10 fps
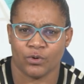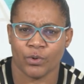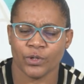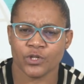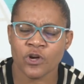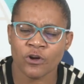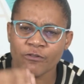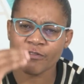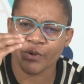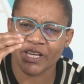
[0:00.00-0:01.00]
When you talk
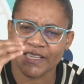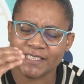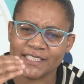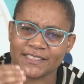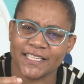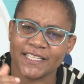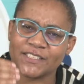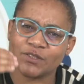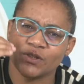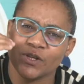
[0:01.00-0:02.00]
of the weaknesses,
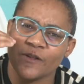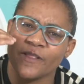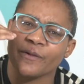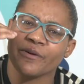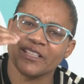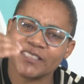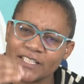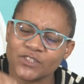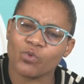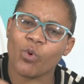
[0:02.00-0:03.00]
is the
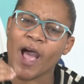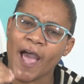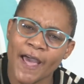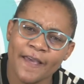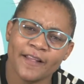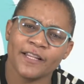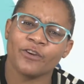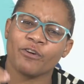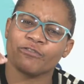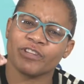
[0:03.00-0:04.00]
reasons why the
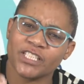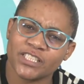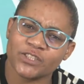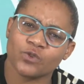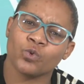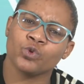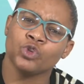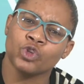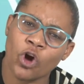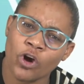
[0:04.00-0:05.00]
League of Nations could
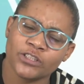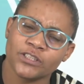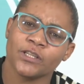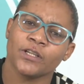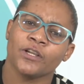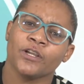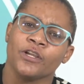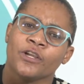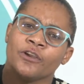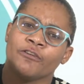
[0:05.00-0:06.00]
not
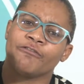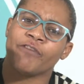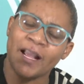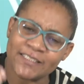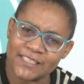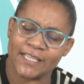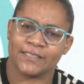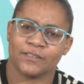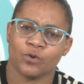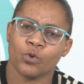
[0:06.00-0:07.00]

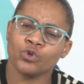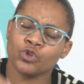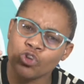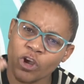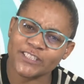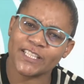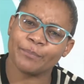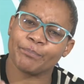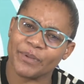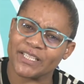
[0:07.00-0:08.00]
function, could not
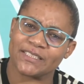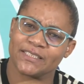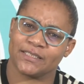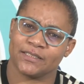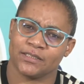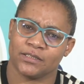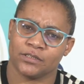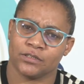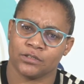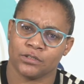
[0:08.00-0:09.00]
keep peace.
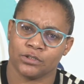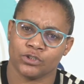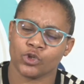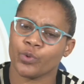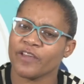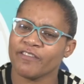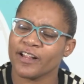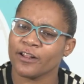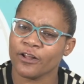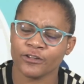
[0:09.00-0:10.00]
So we have
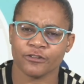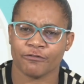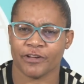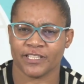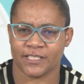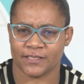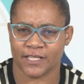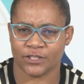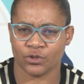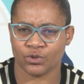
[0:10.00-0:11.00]
a lot of factors
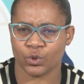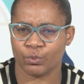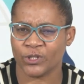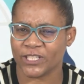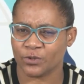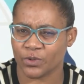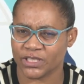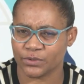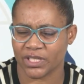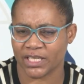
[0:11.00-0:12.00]
that contributed to
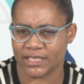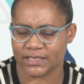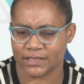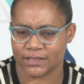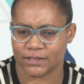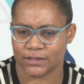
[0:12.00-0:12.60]
these weaknesses.